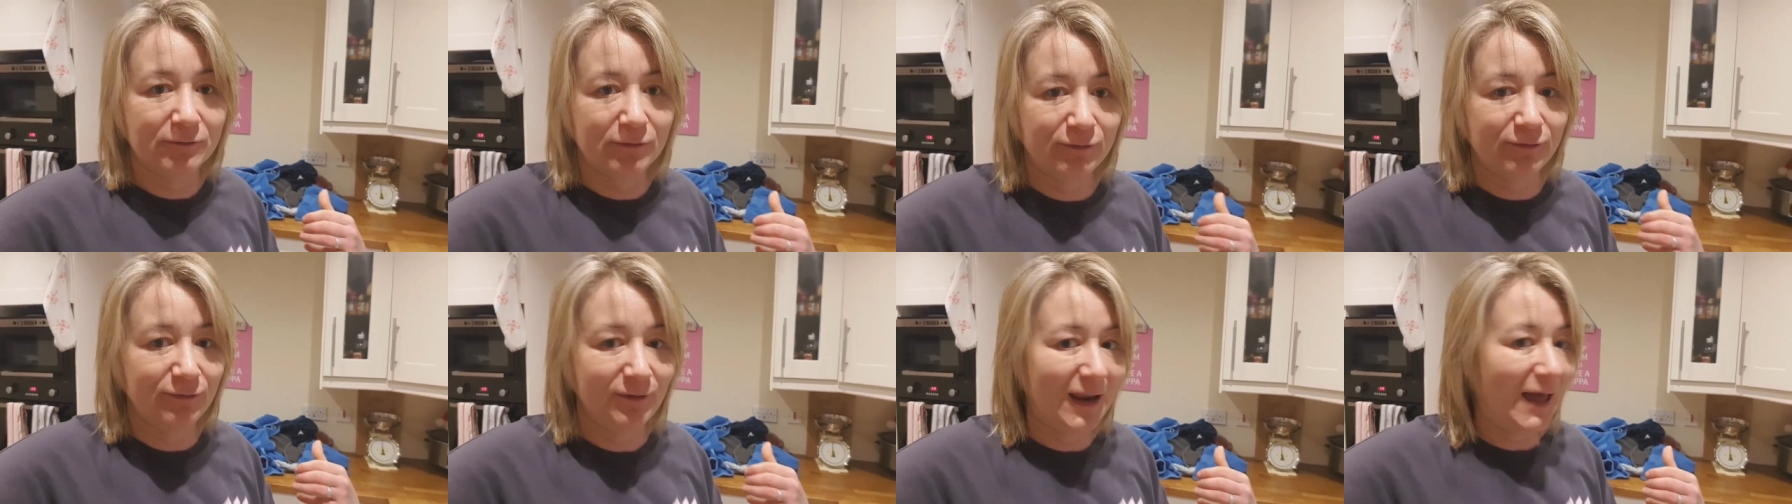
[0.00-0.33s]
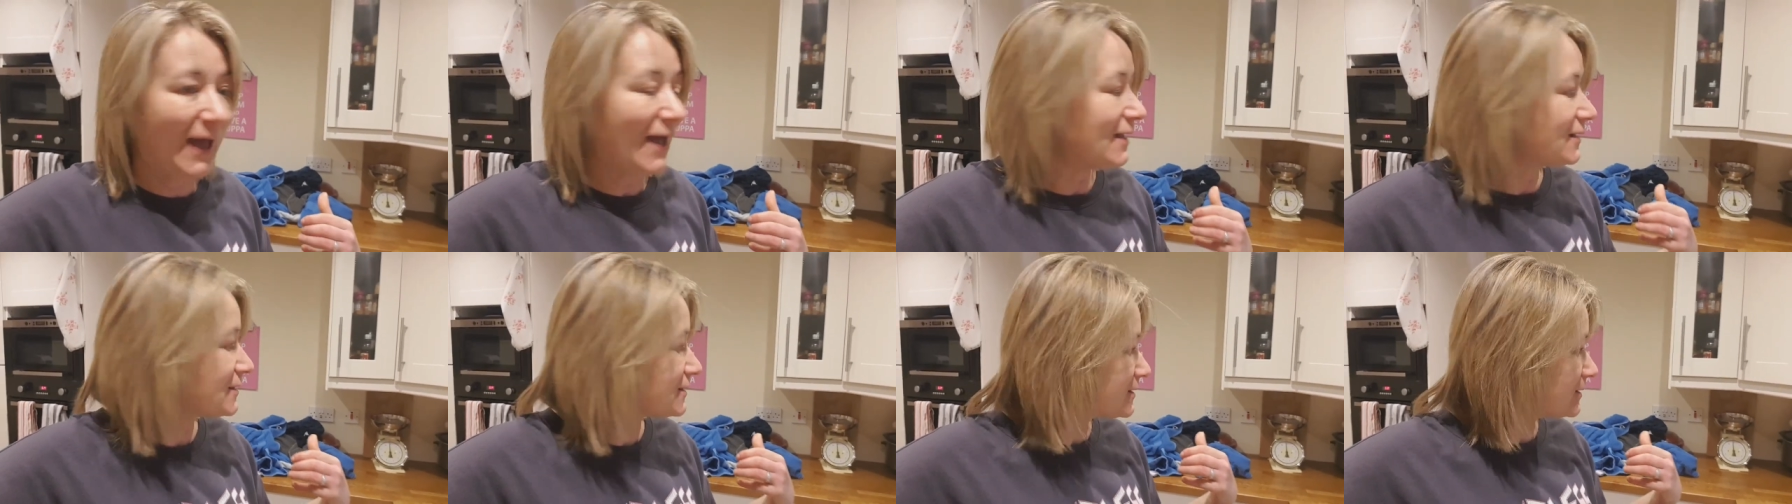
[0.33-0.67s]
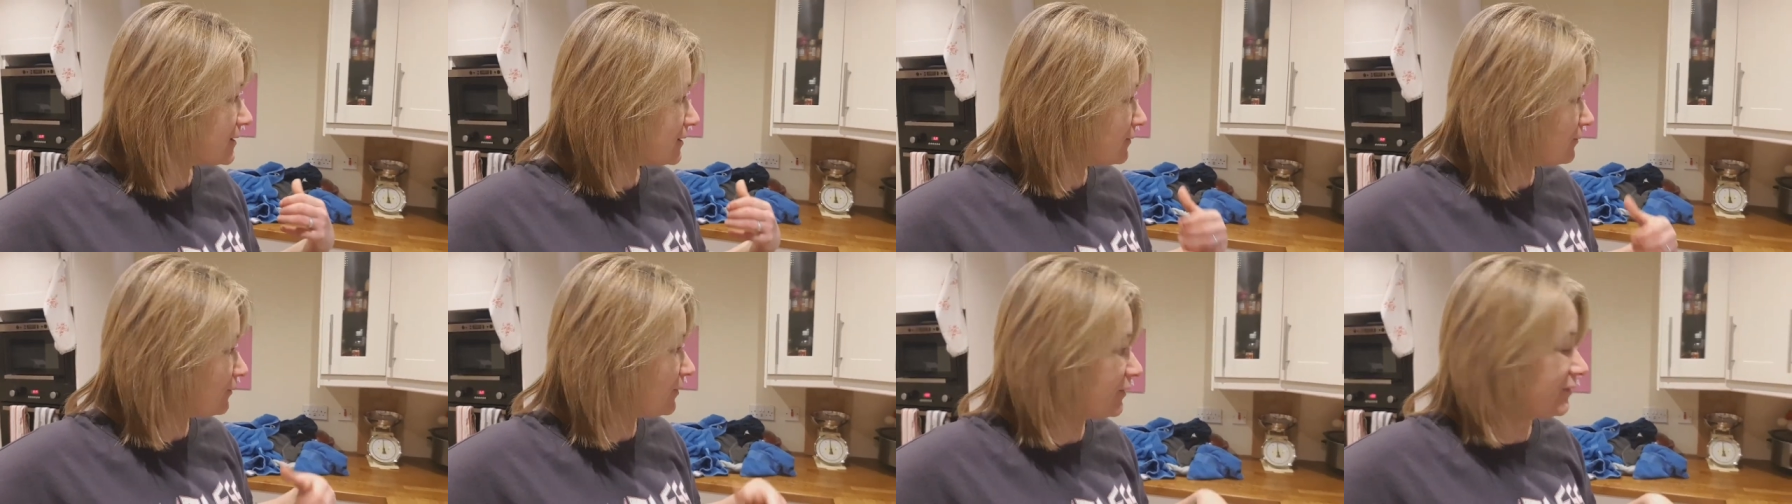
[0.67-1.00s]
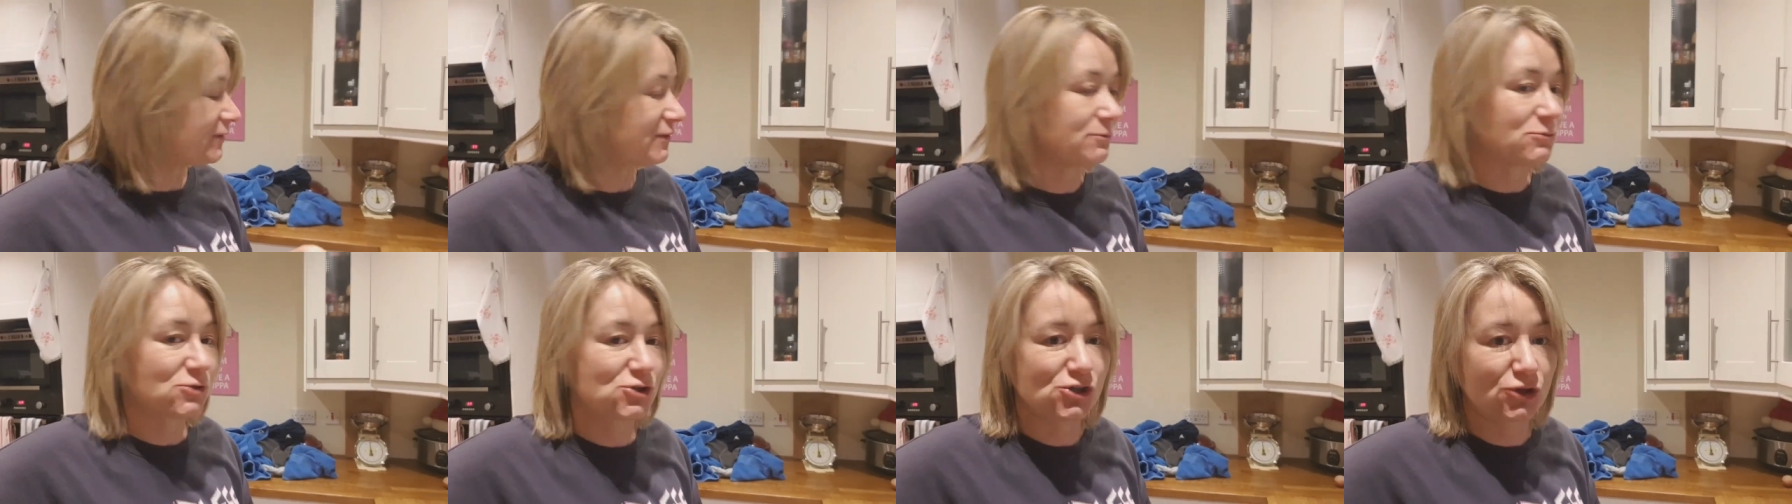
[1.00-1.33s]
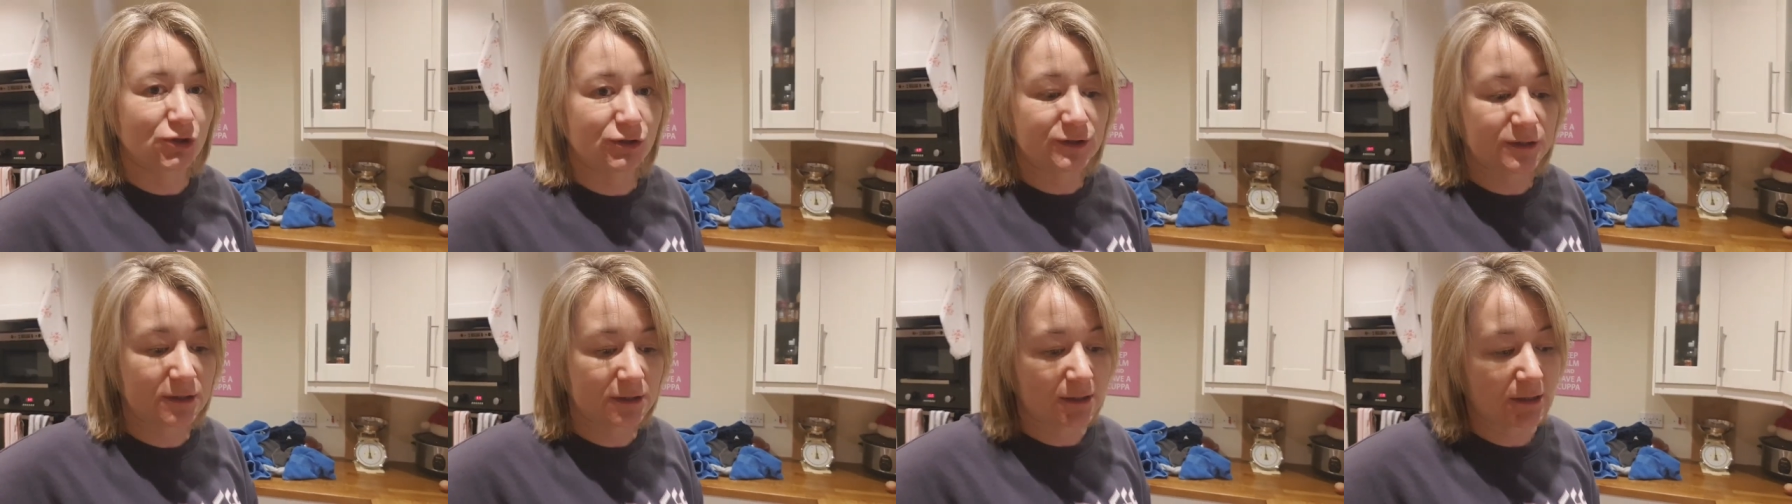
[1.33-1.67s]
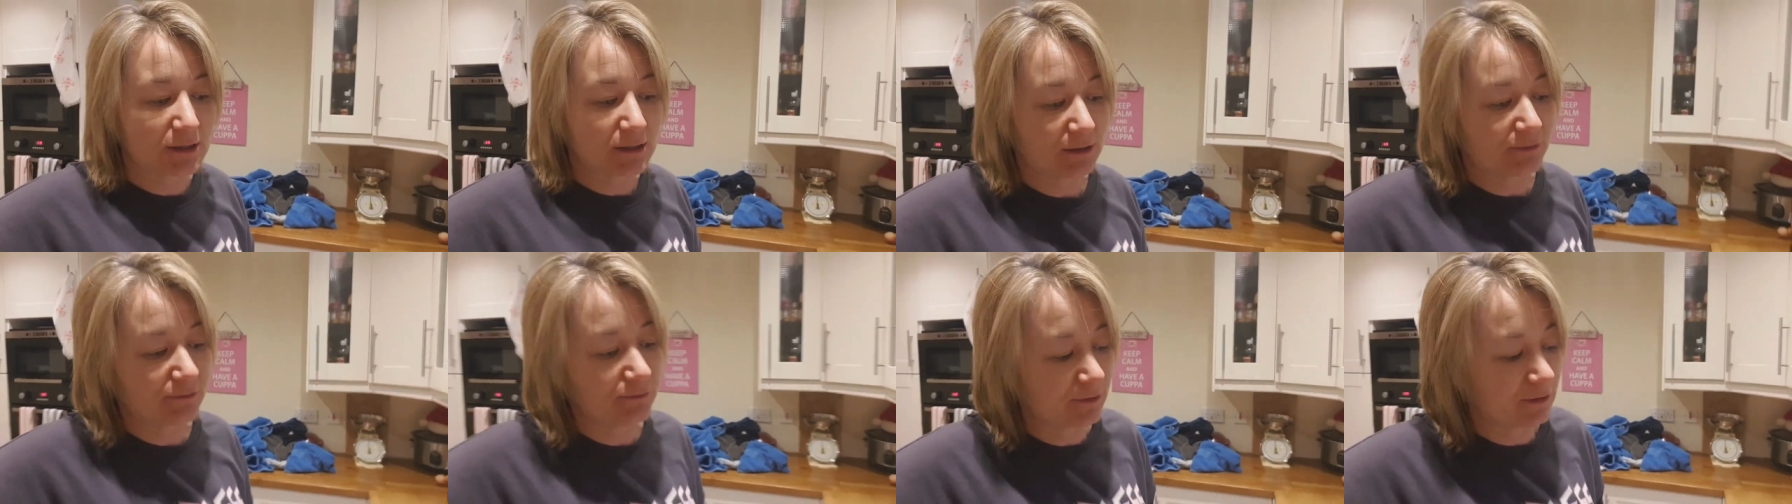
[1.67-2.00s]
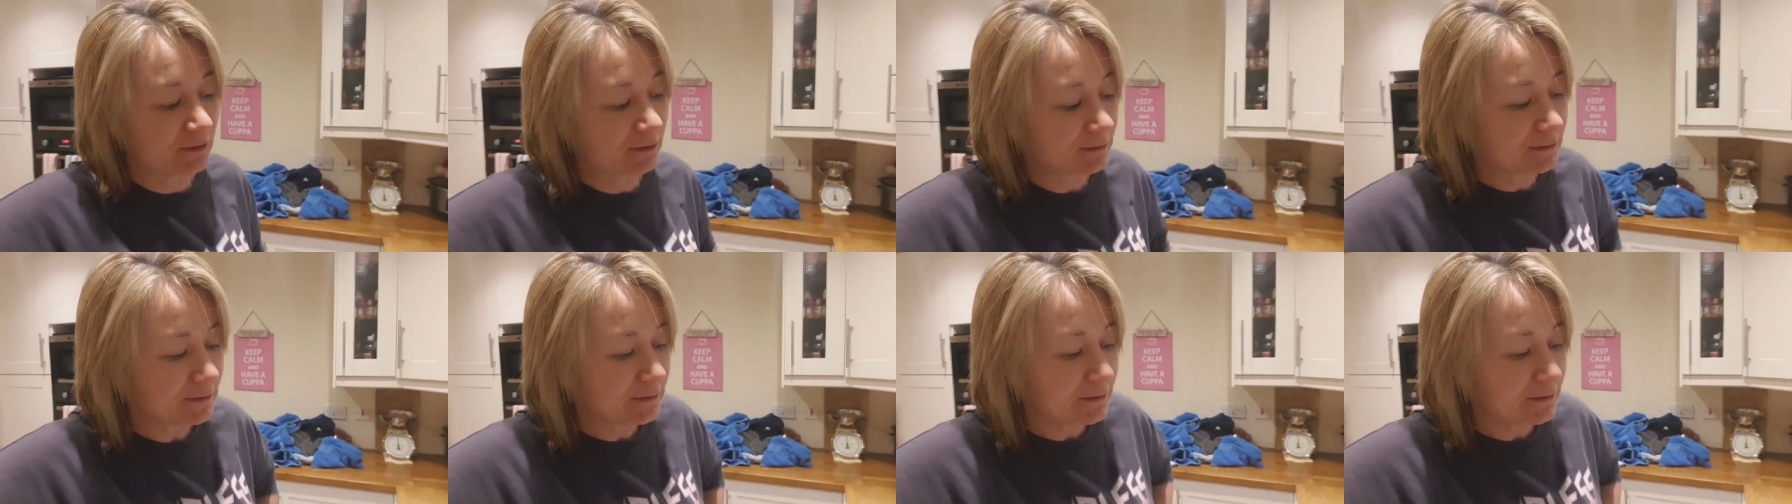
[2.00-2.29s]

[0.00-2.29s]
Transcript: flat with some sugars and stuff in.